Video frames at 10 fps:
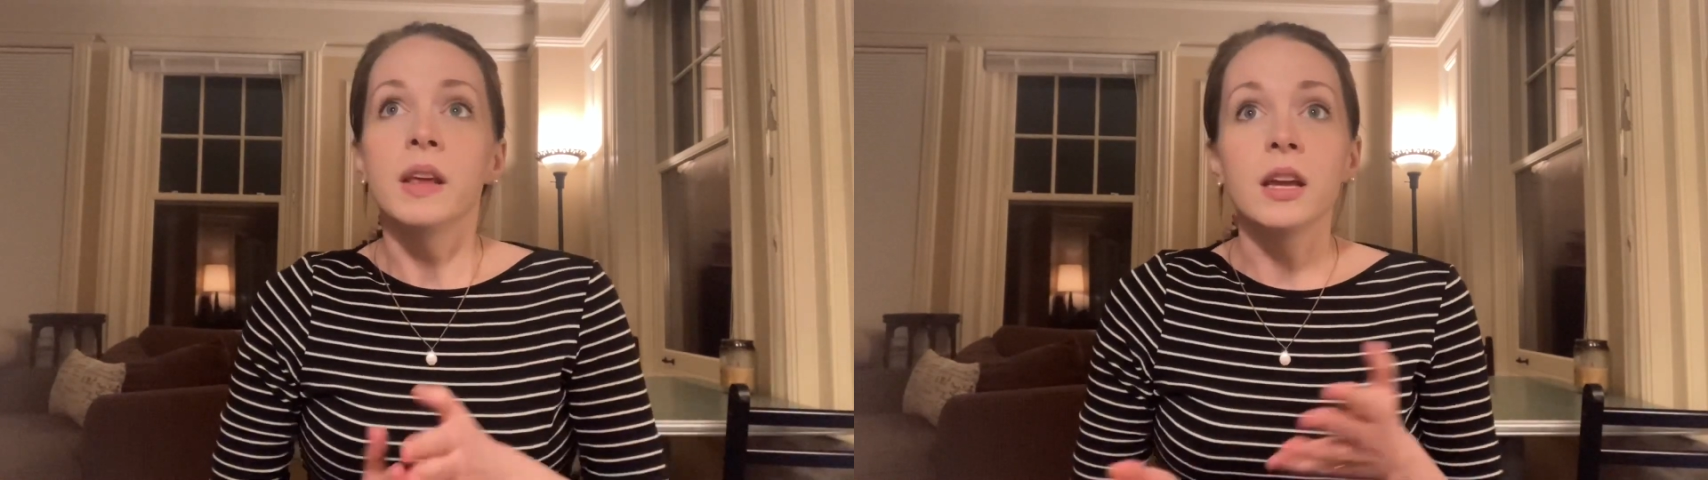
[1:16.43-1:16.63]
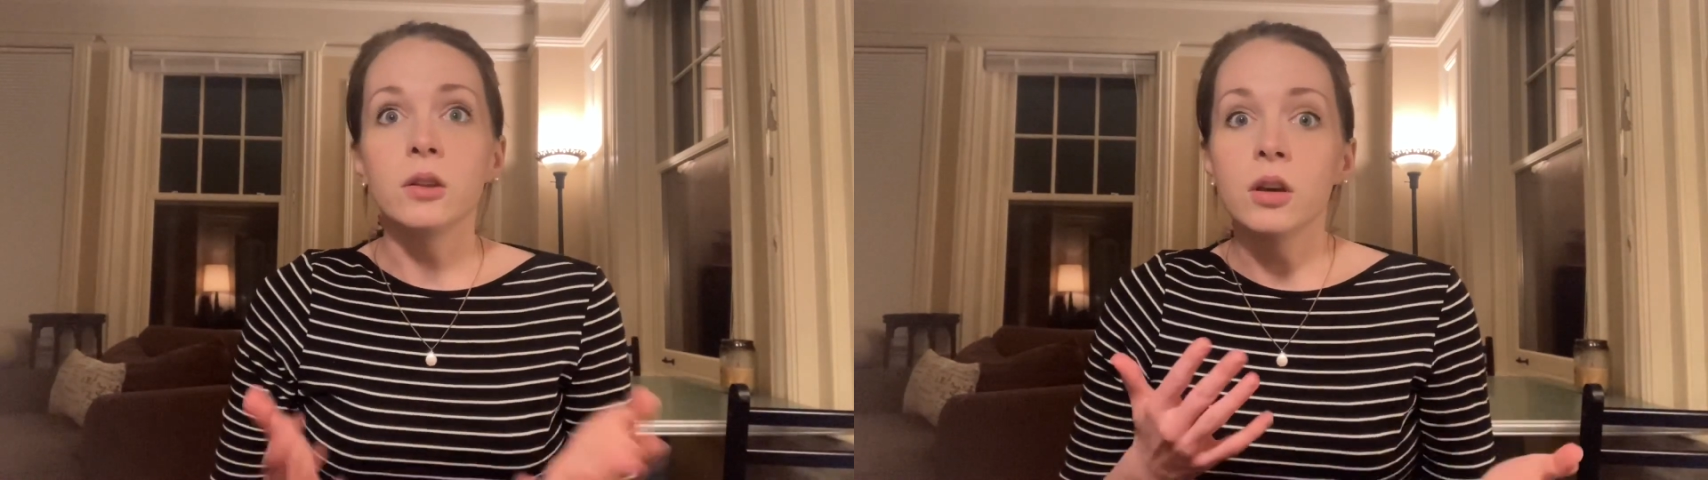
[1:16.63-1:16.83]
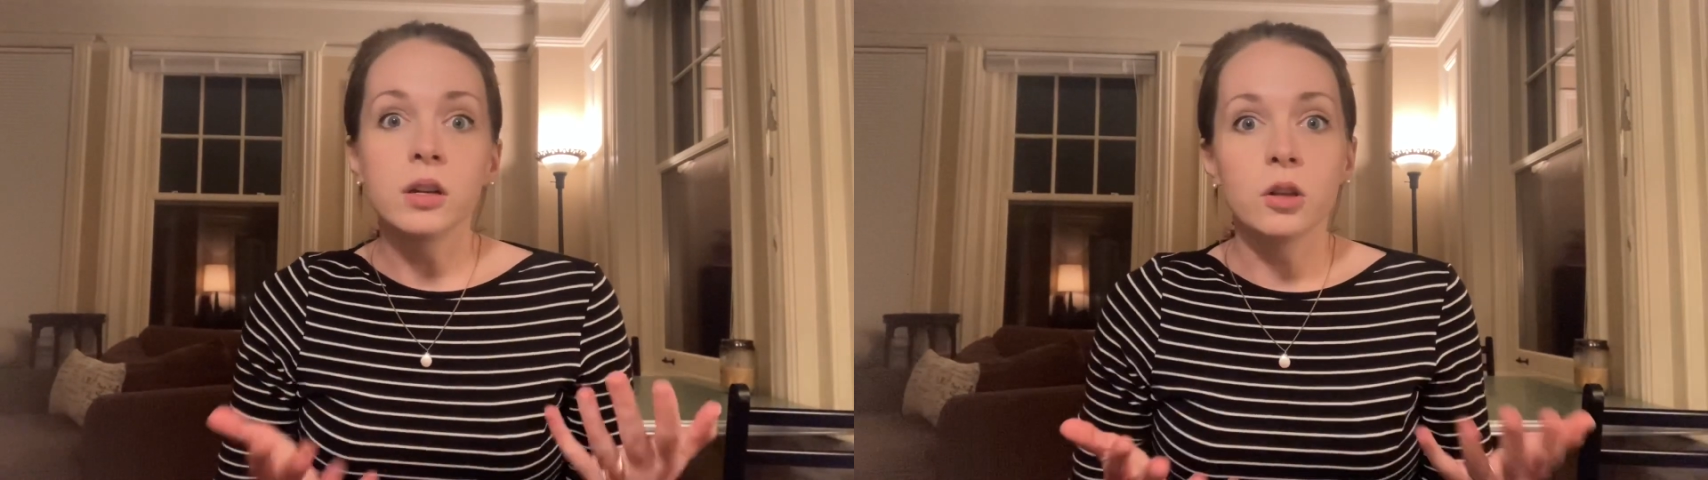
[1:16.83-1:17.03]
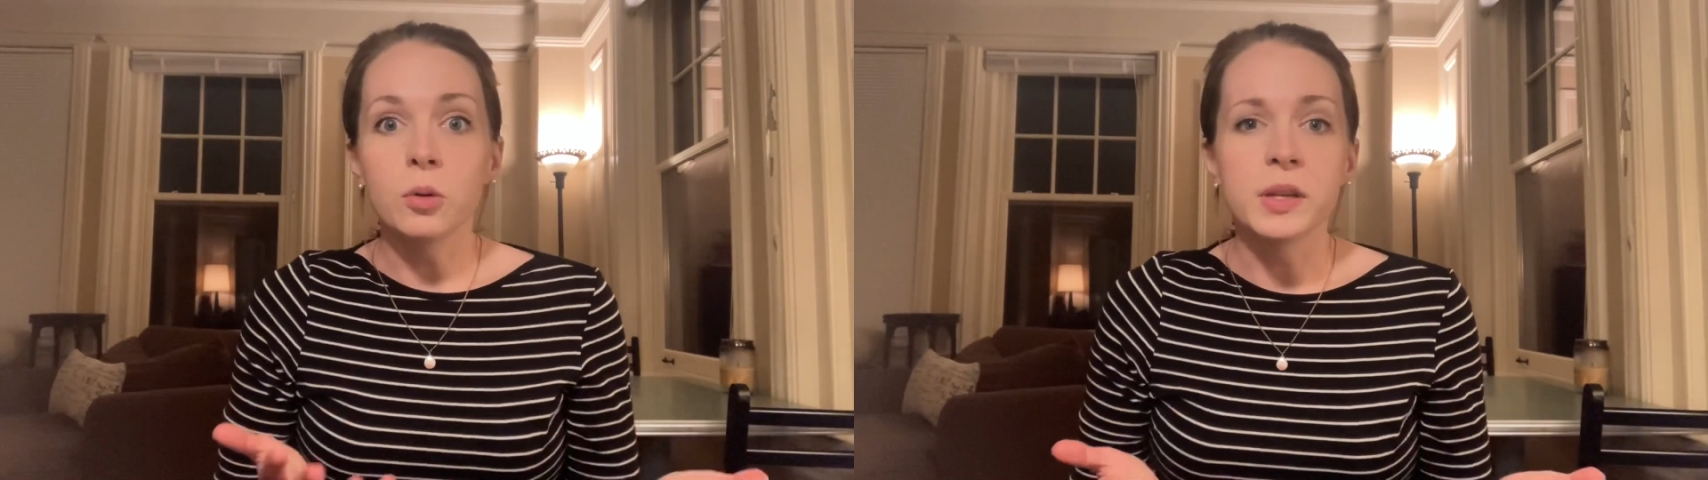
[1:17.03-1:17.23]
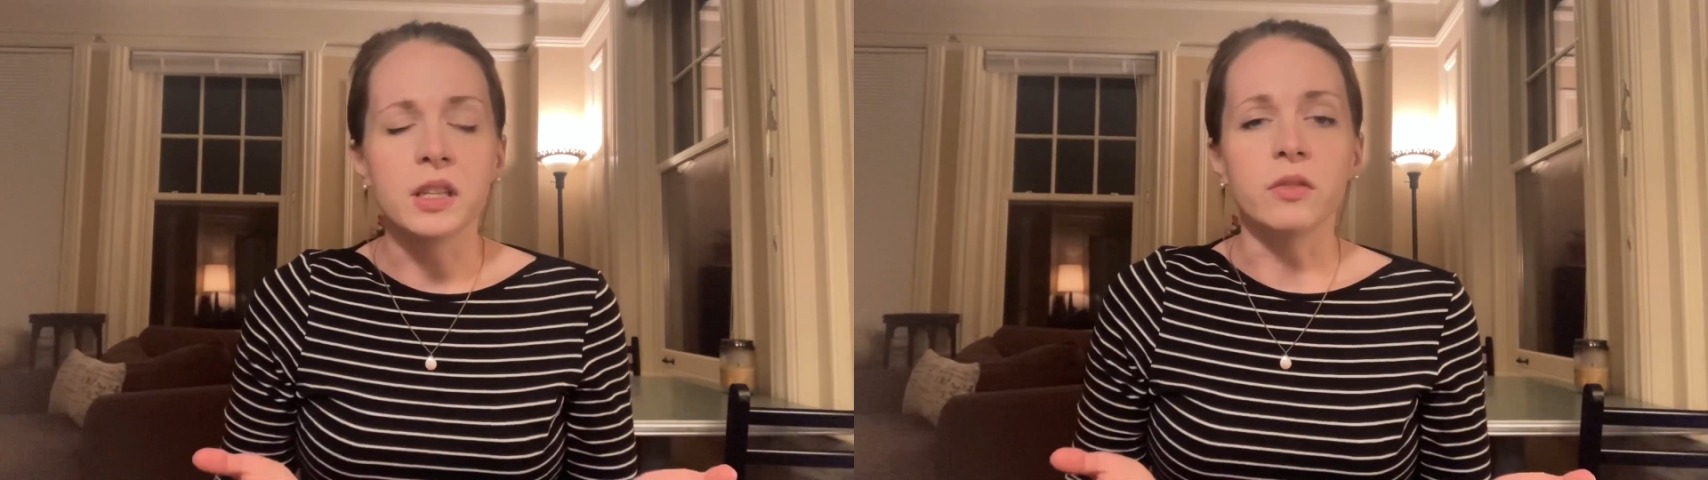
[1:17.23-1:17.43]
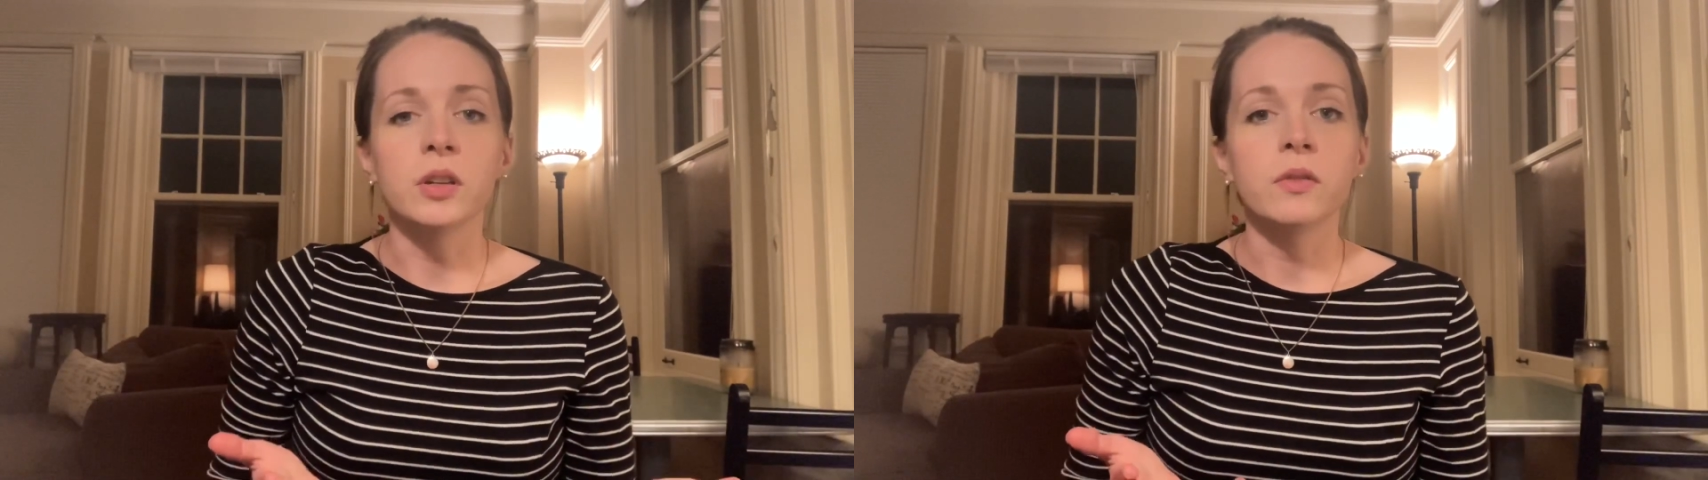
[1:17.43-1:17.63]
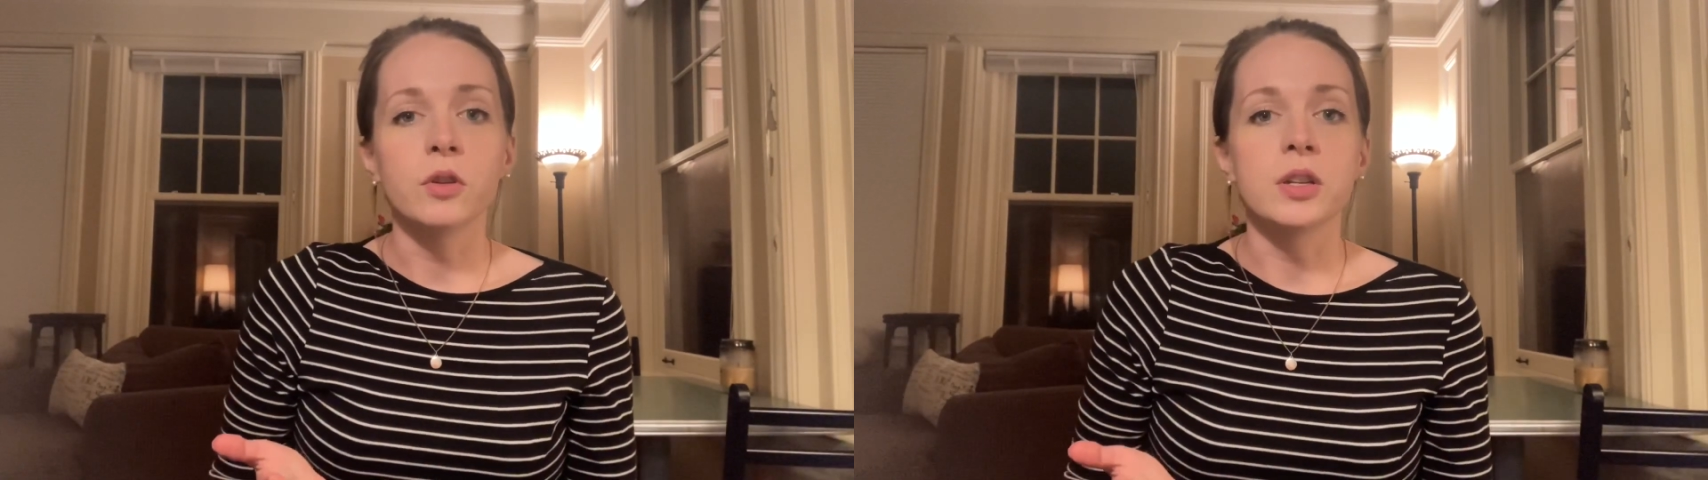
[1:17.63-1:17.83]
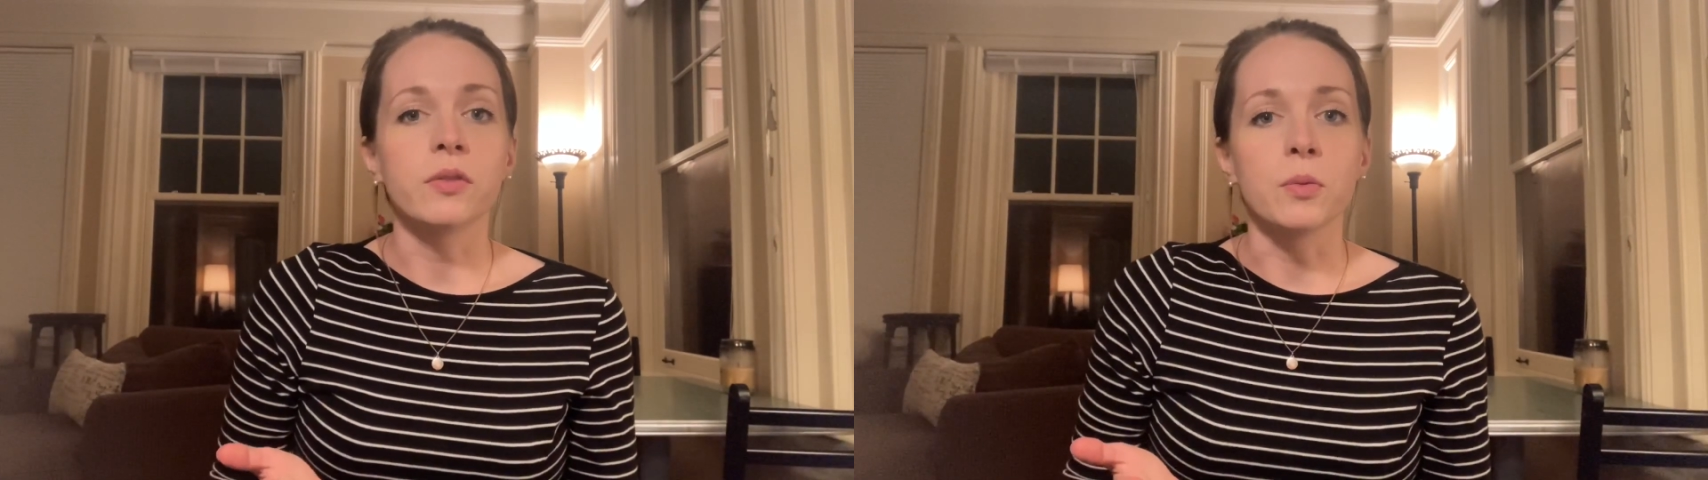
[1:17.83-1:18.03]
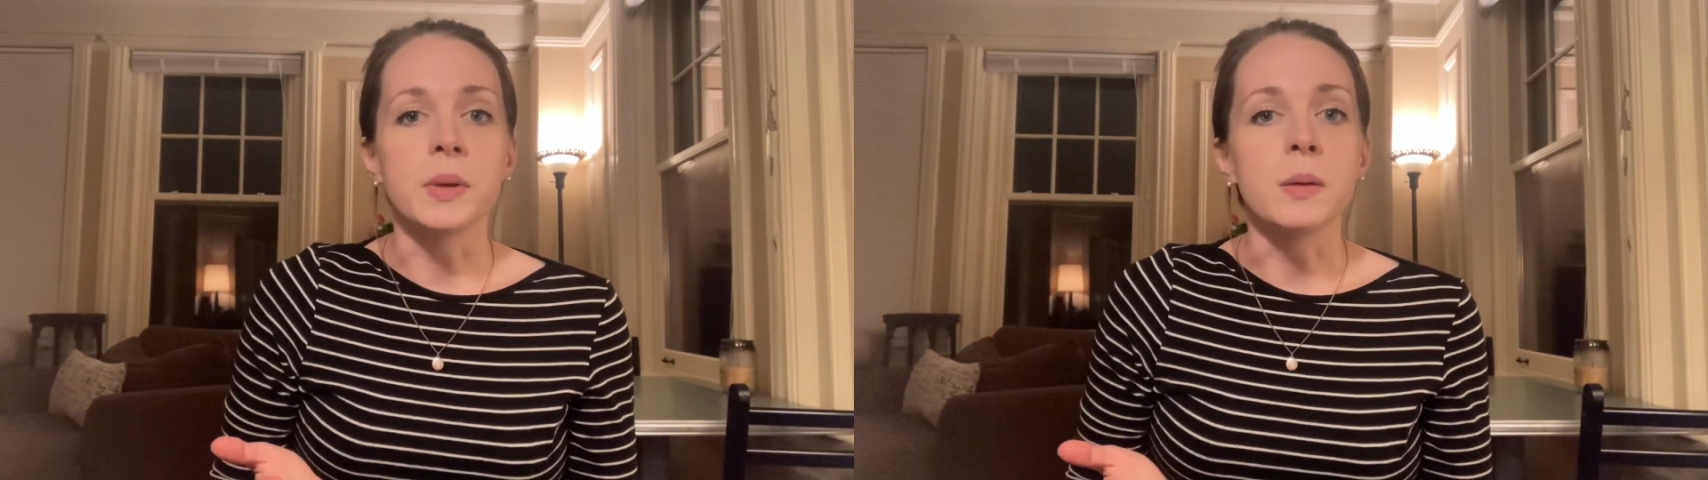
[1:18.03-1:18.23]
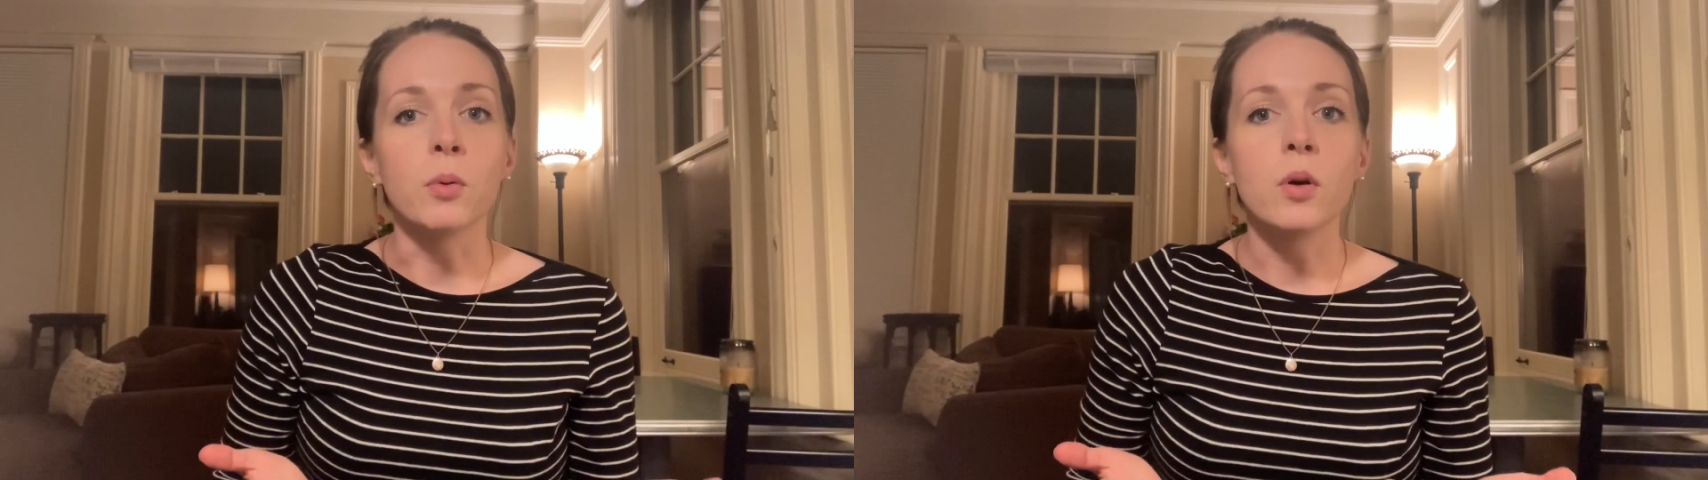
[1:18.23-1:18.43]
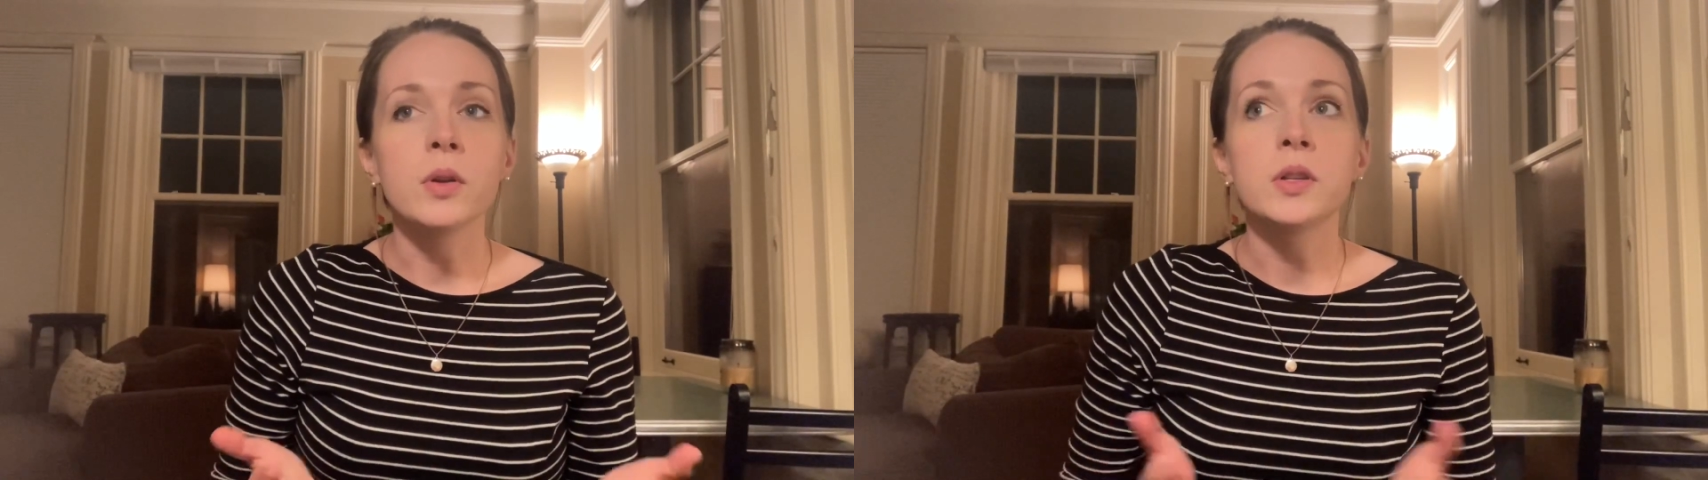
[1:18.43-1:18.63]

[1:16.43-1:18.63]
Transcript: they can look a little bit different for different people.